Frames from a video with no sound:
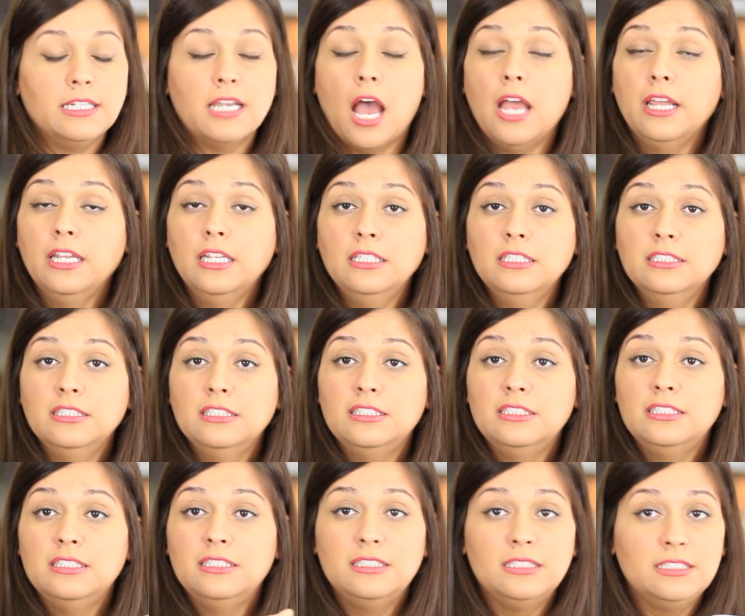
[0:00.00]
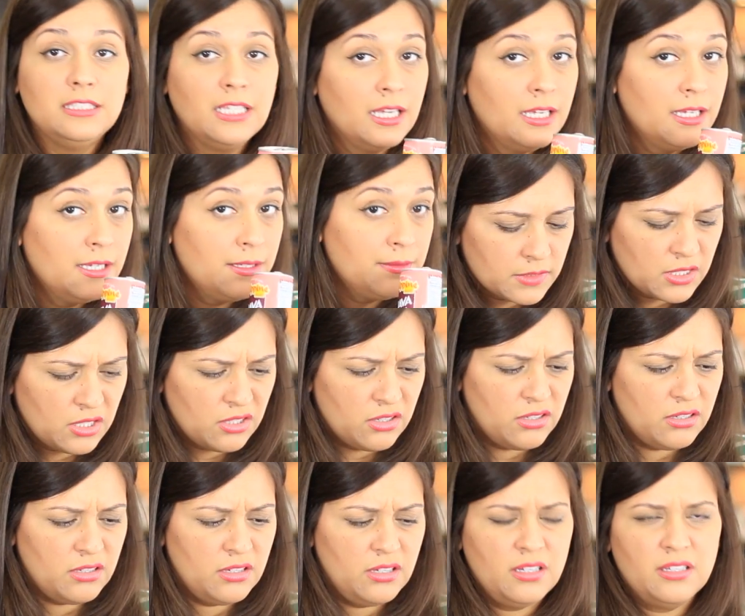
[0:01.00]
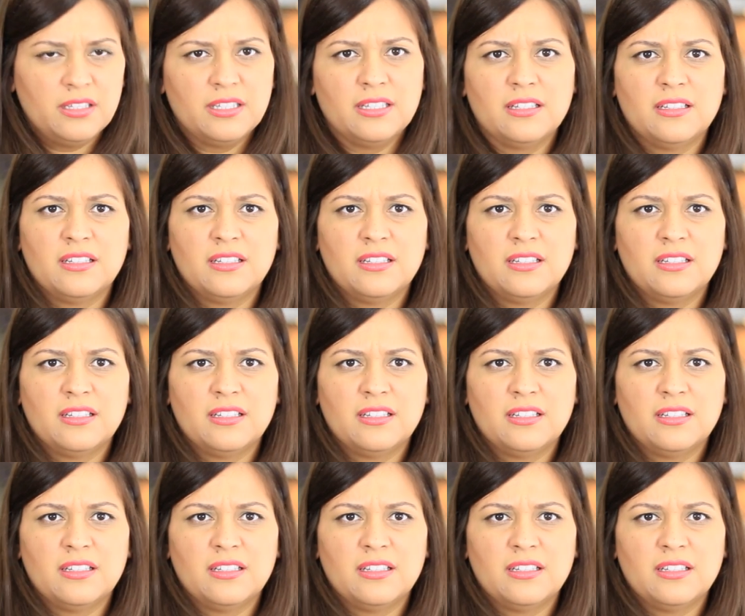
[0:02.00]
Nice. Aw.